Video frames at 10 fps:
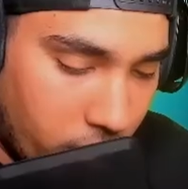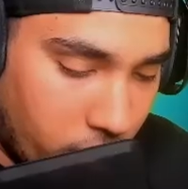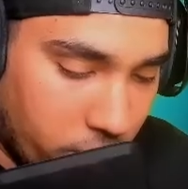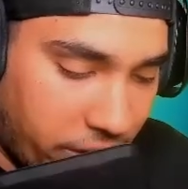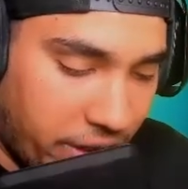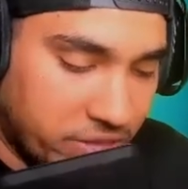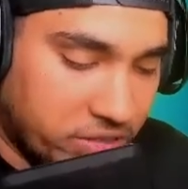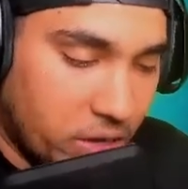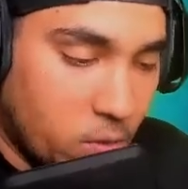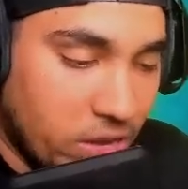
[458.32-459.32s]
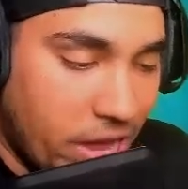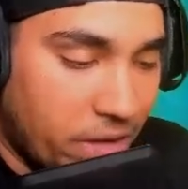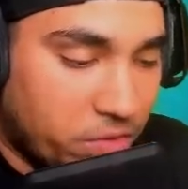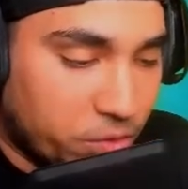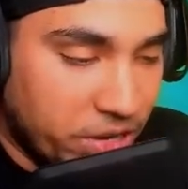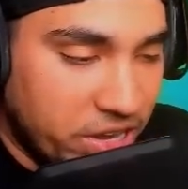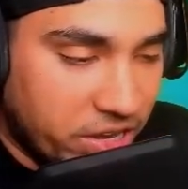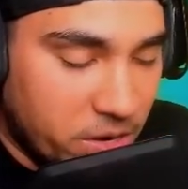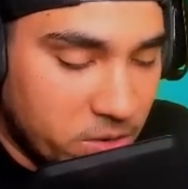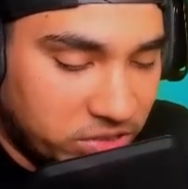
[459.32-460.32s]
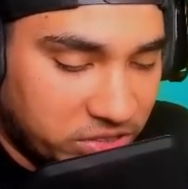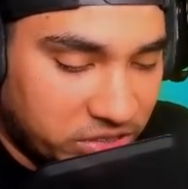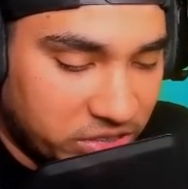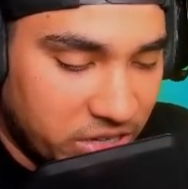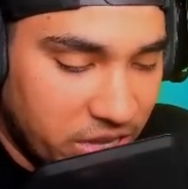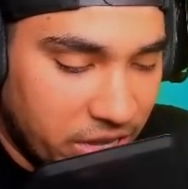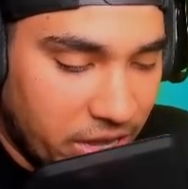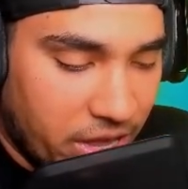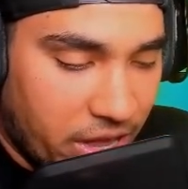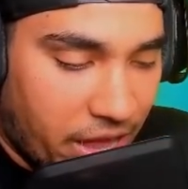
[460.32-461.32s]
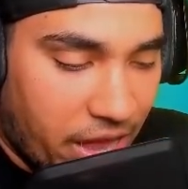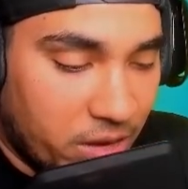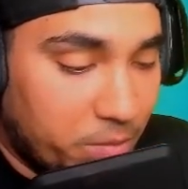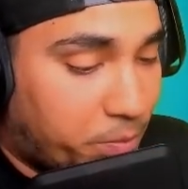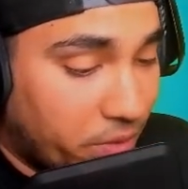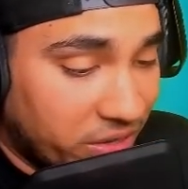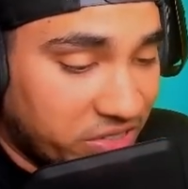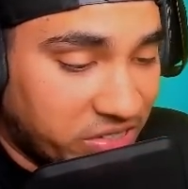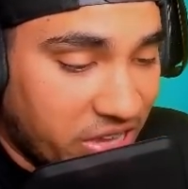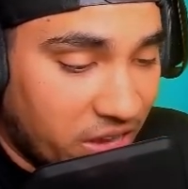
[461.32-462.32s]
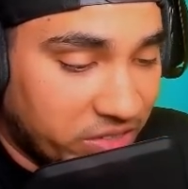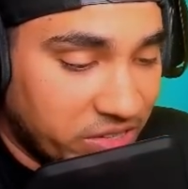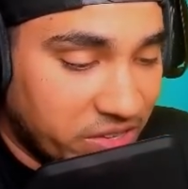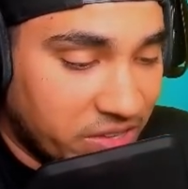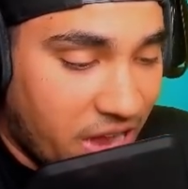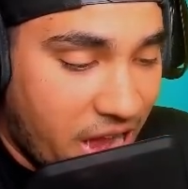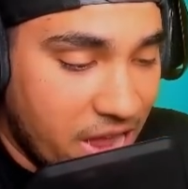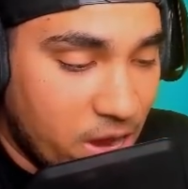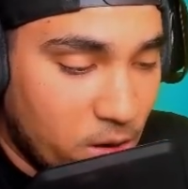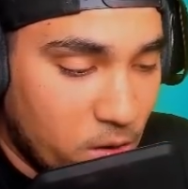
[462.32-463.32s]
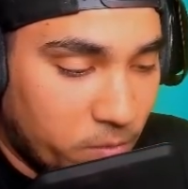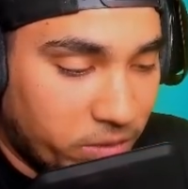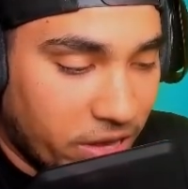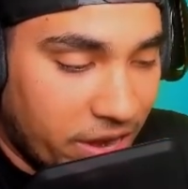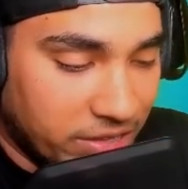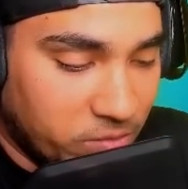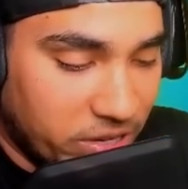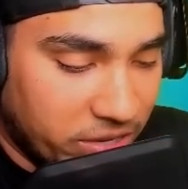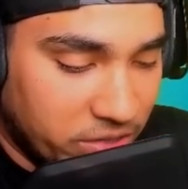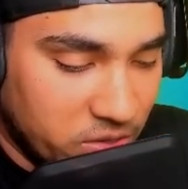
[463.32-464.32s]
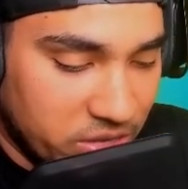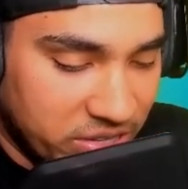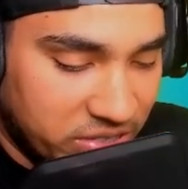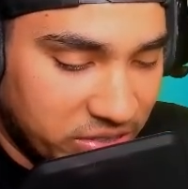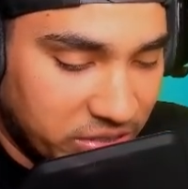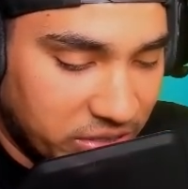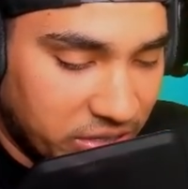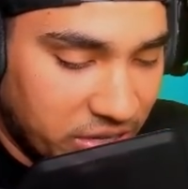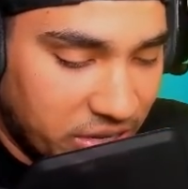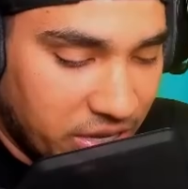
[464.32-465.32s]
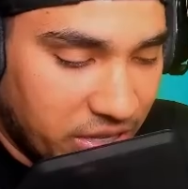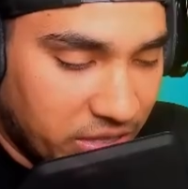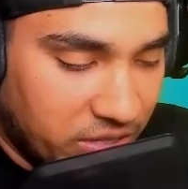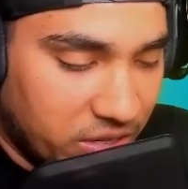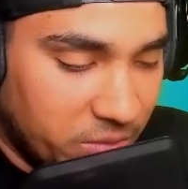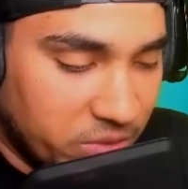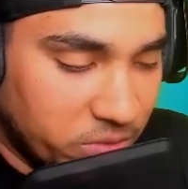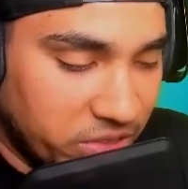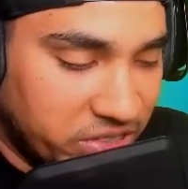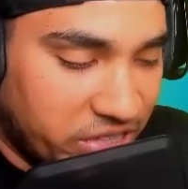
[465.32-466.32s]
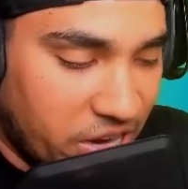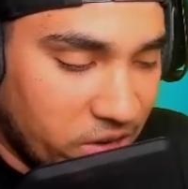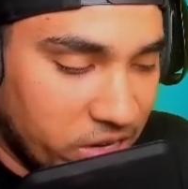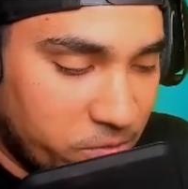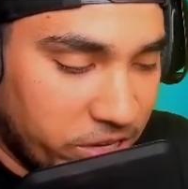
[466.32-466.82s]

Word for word: Okay, so we have 3 ghosts and a bunch of skeletons. I hope, guys, we can do this. This is gonna be really scary if we